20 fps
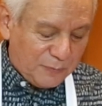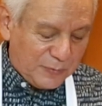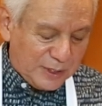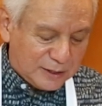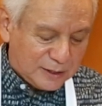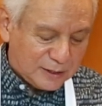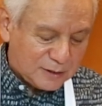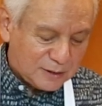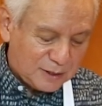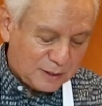
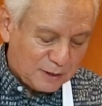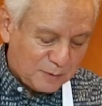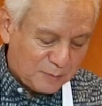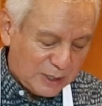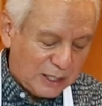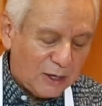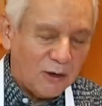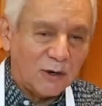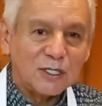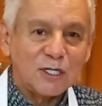This
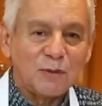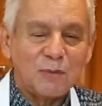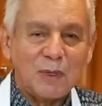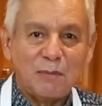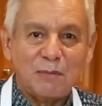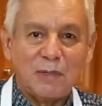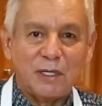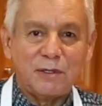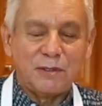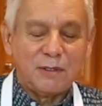belonged to
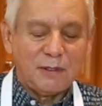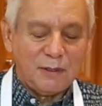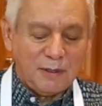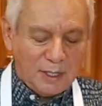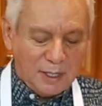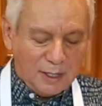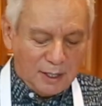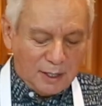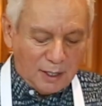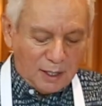my mother.
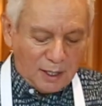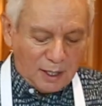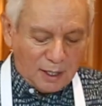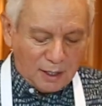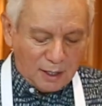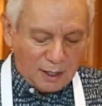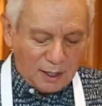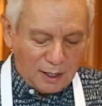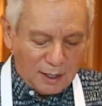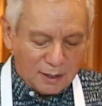
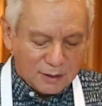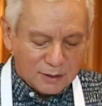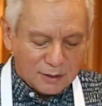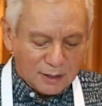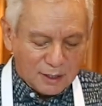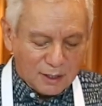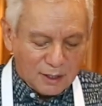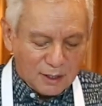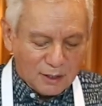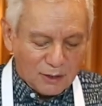And